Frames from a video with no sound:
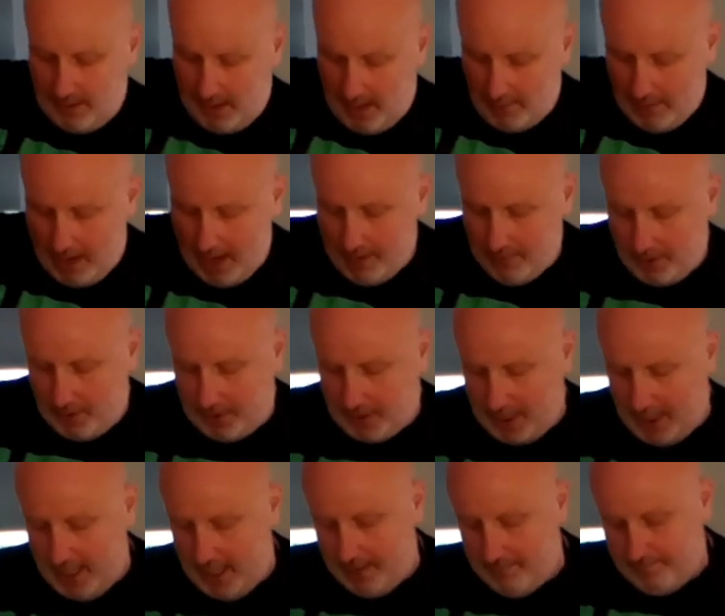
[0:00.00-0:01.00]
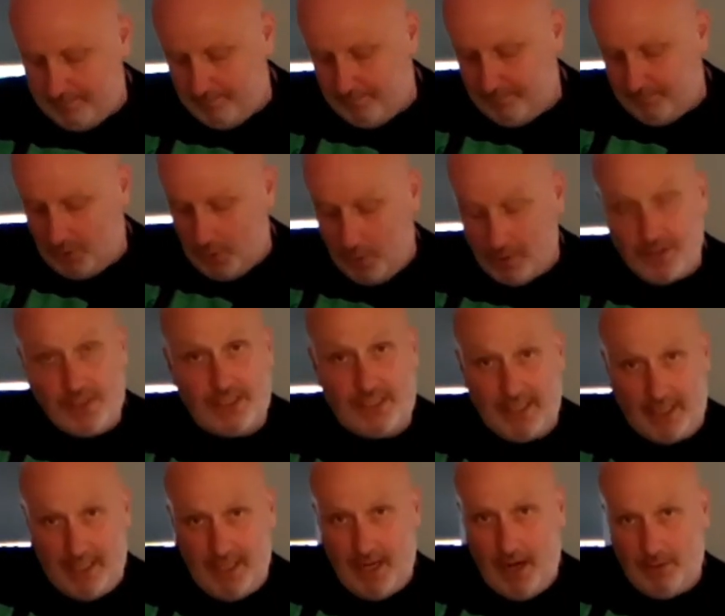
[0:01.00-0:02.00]
the
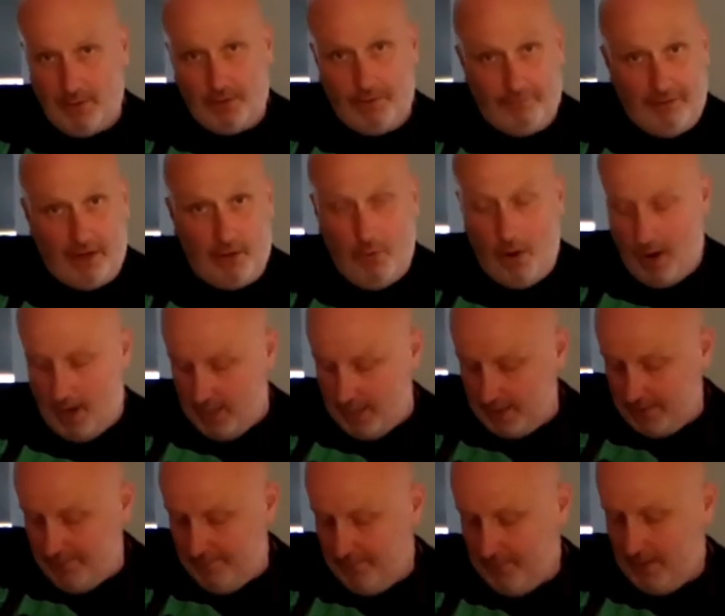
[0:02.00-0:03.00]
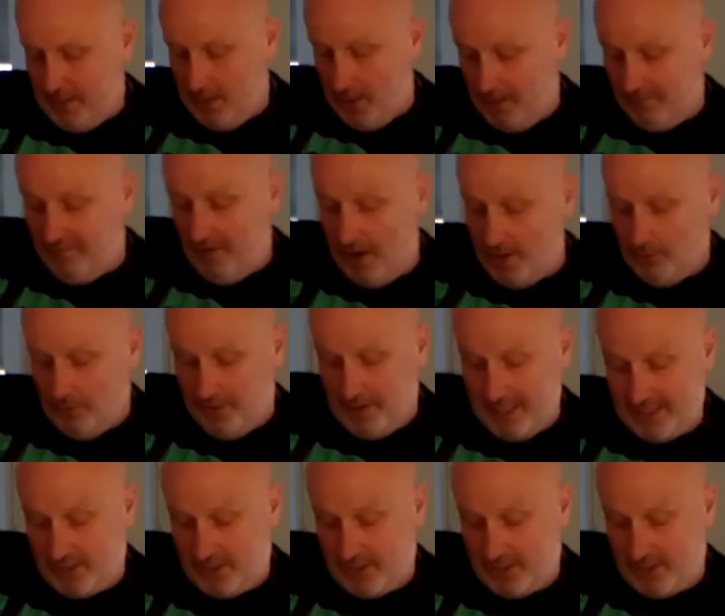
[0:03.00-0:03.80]
quantity required. You can find all of this